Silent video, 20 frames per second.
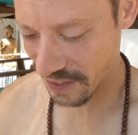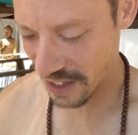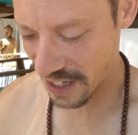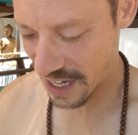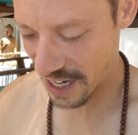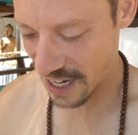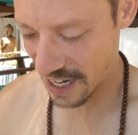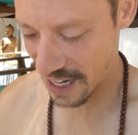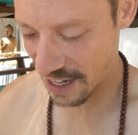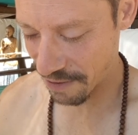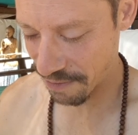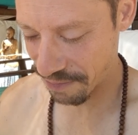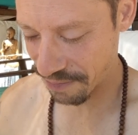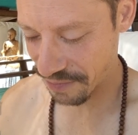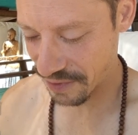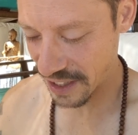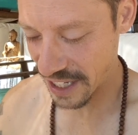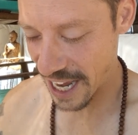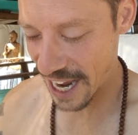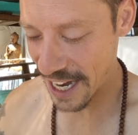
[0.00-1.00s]

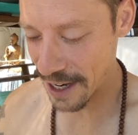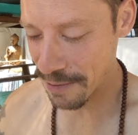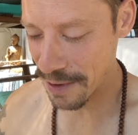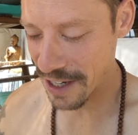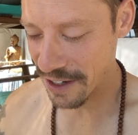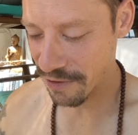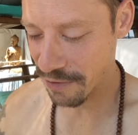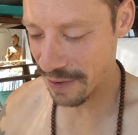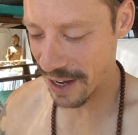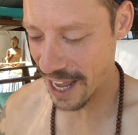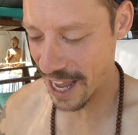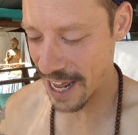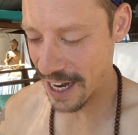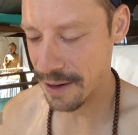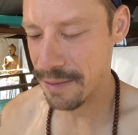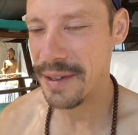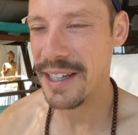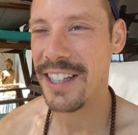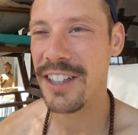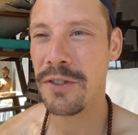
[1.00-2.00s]
The enemy of my
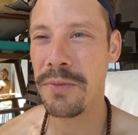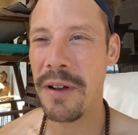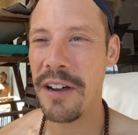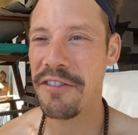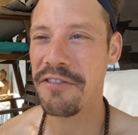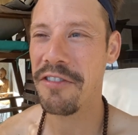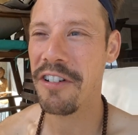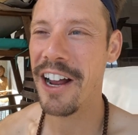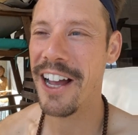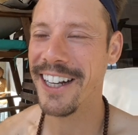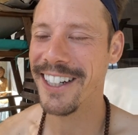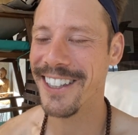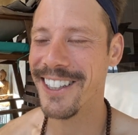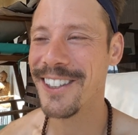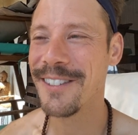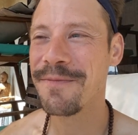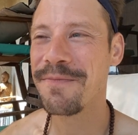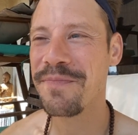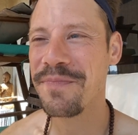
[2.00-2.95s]
enemy is my friend.